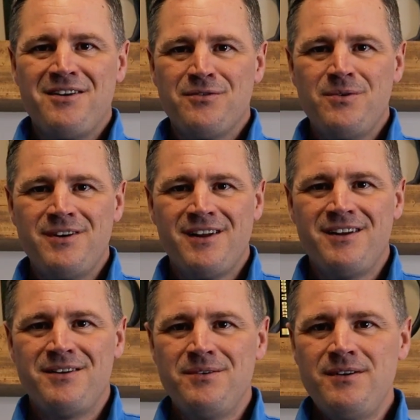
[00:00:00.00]
everyone, how
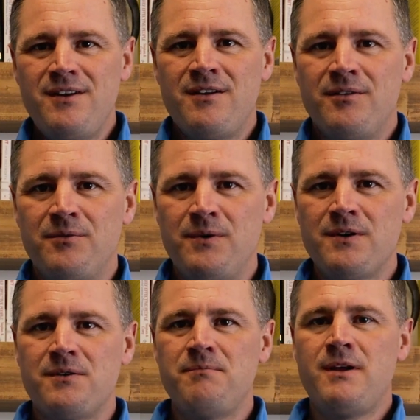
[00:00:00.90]
you doing?
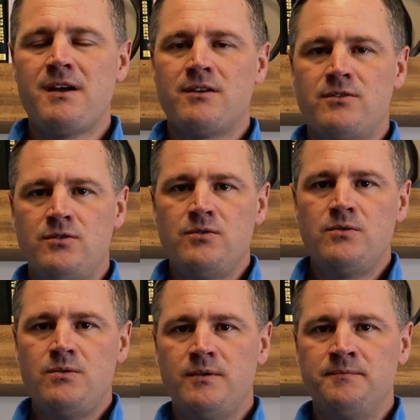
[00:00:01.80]
Welcome back
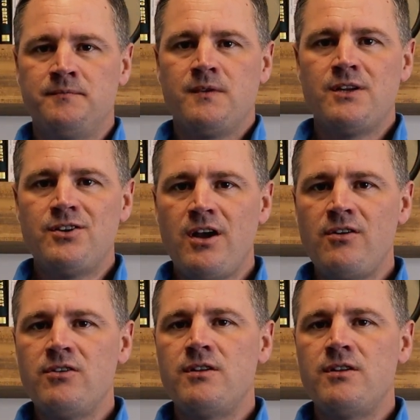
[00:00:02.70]
to the channel.